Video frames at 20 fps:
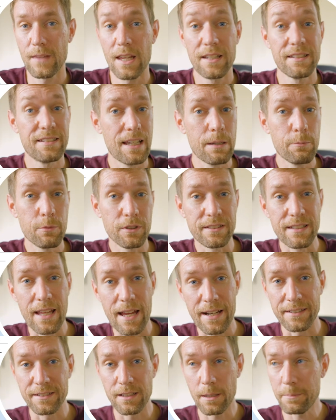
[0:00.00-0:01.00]
Same with
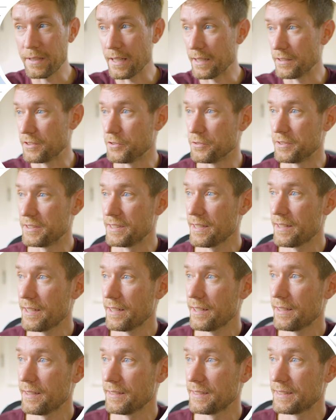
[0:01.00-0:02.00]
status updates. You see
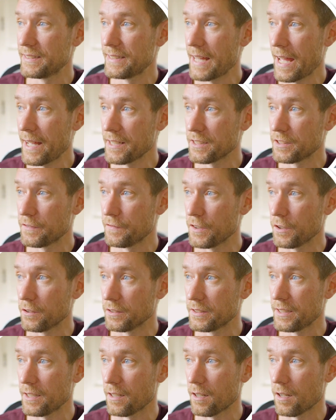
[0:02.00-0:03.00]
the status
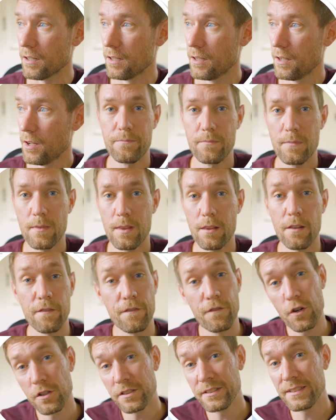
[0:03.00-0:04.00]
field here. The
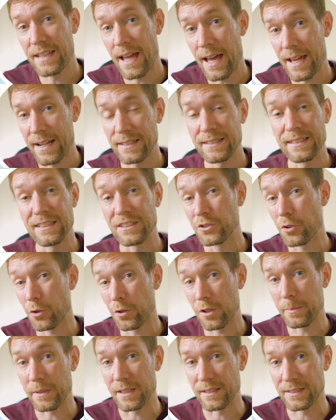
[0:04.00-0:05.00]
first status is
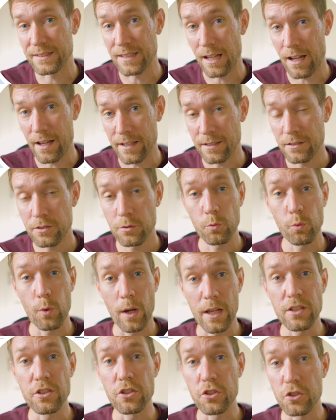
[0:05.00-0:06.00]
going to be assigned
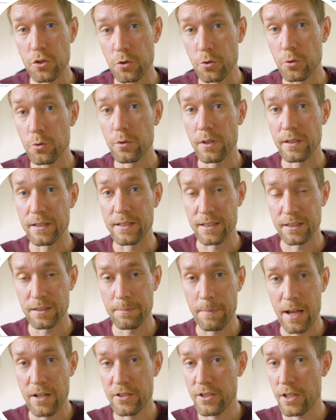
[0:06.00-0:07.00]
when you
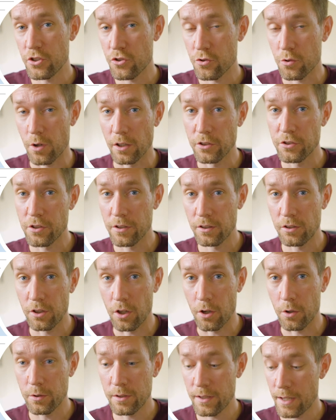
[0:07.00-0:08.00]
dispatch a truck to the
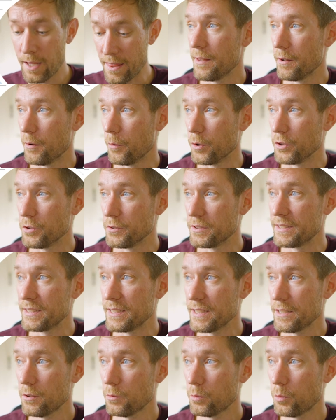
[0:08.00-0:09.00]
load. When you
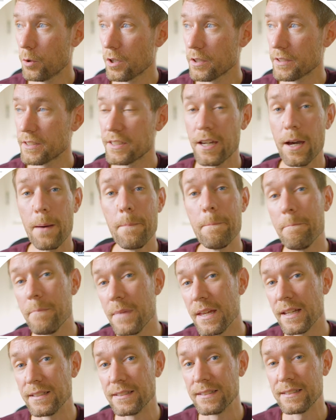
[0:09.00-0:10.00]
see the word
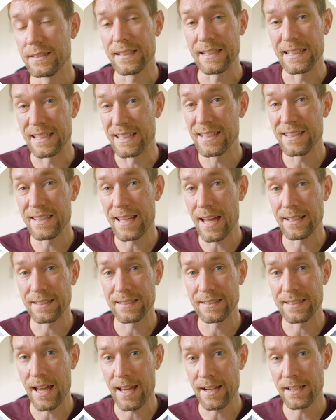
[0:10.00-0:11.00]
commit in that
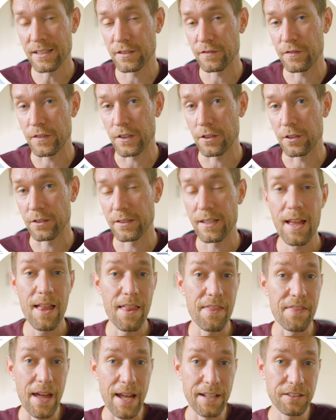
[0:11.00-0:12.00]
status field,
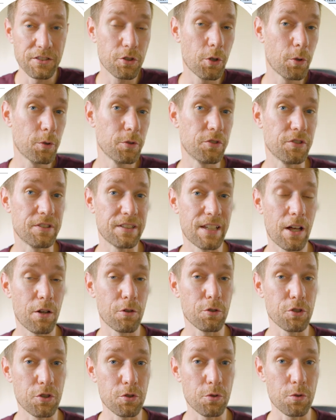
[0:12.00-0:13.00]
that's going to
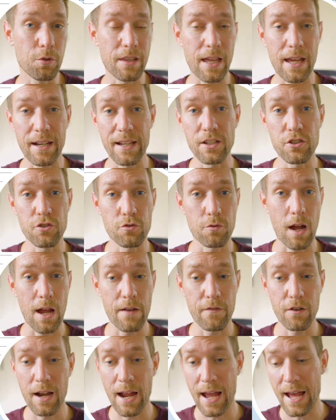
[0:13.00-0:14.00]
tell you that a
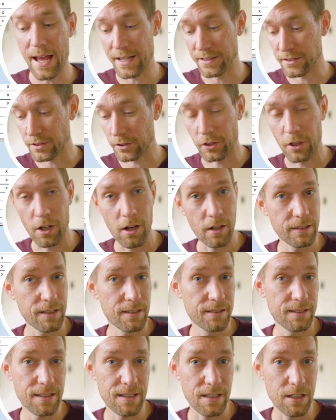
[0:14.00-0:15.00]
driver has logged
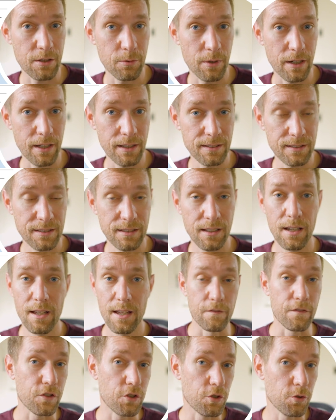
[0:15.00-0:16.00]
into eRIGS,
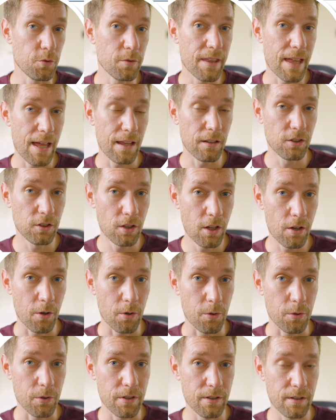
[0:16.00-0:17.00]
viewed that
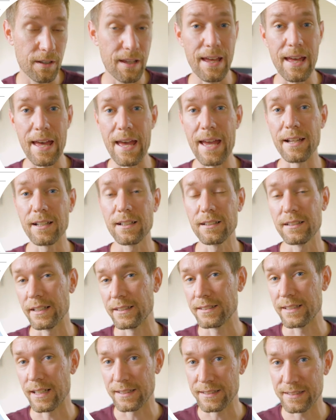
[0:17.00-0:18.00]
load, and
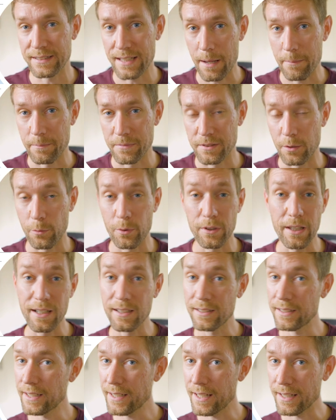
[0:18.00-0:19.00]
clicked accept. And when they
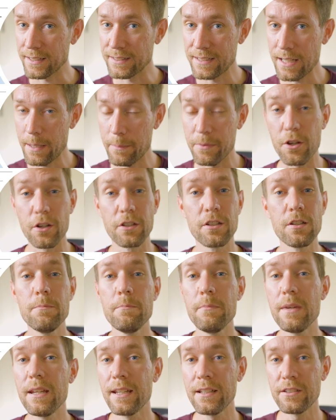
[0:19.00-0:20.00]
click accept, they're
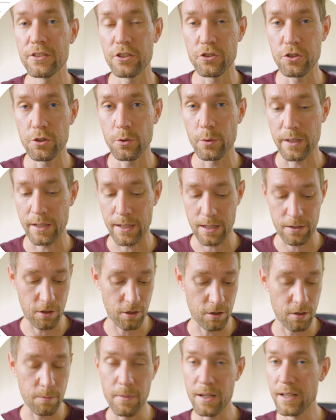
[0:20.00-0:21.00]
committing to doing it. They're
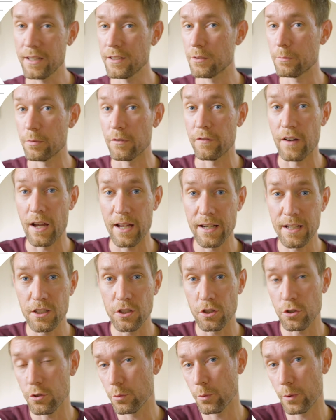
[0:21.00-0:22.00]
committing to
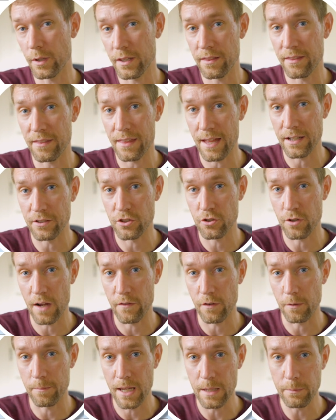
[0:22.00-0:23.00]
providing you with that
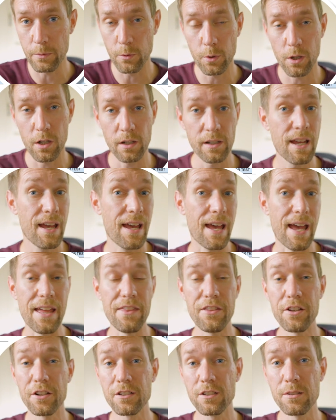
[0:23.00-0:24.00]
driver paperwork,
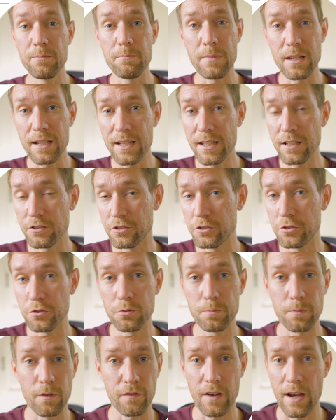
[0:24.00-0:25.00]
and they're committing
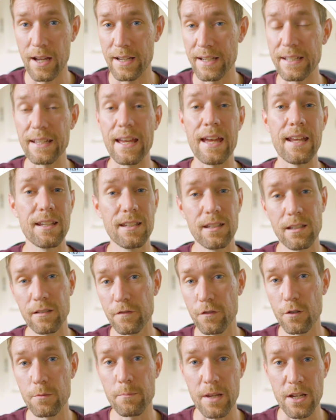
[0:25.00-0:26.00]
to providing any
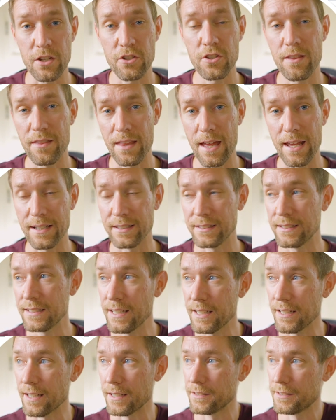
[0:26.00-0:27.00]
information that is
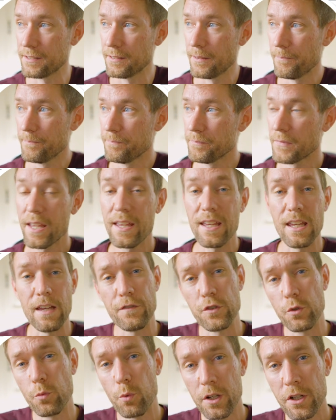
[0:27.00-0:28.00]
needed.
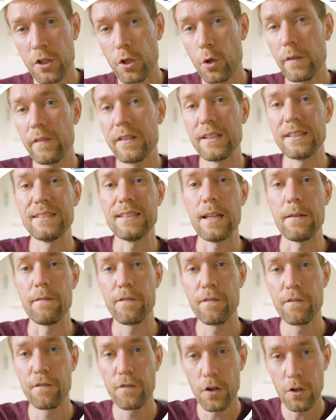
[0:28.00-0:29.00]
If you want to go even a step
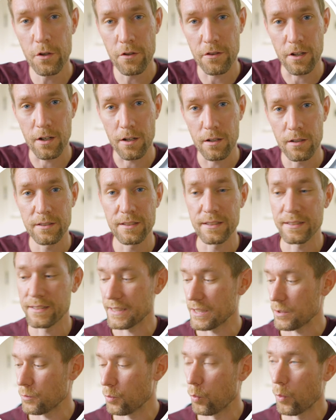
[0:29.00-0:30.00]
further to
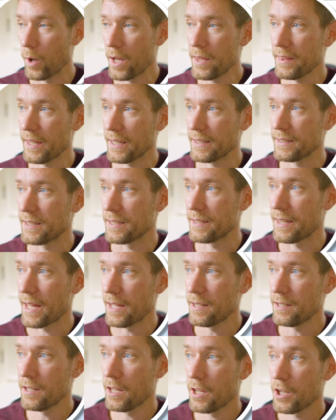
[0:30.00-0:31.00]
see when they did
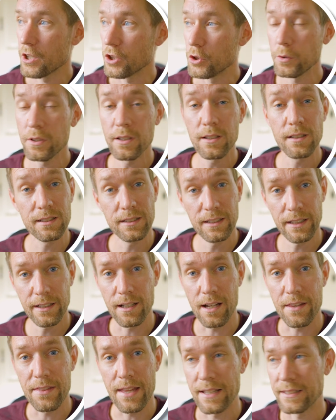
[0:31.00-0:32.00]
that, you can click
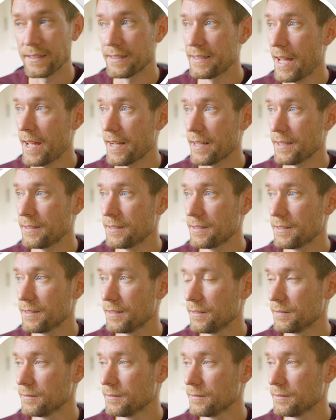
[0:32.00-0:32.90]
on that status,